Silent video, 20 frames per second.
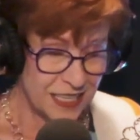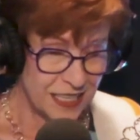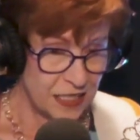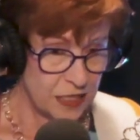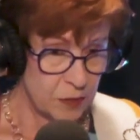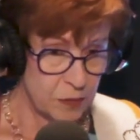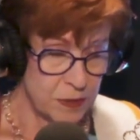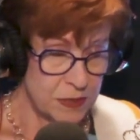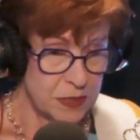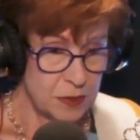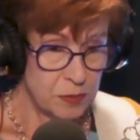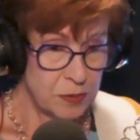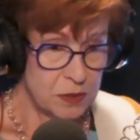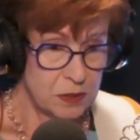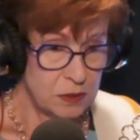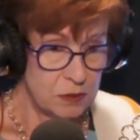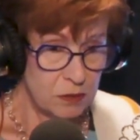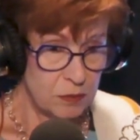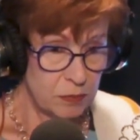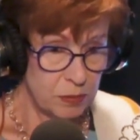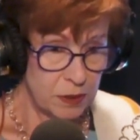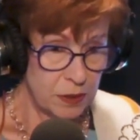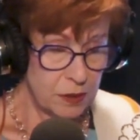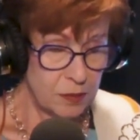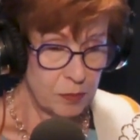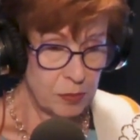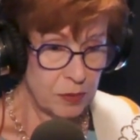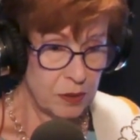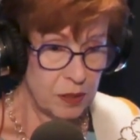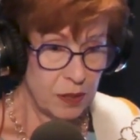the principles are
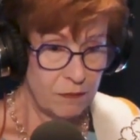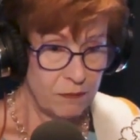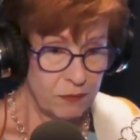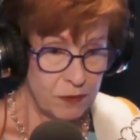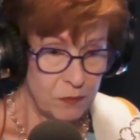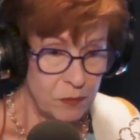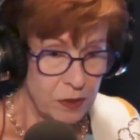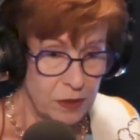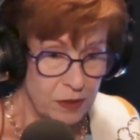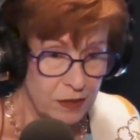applicable everywhere.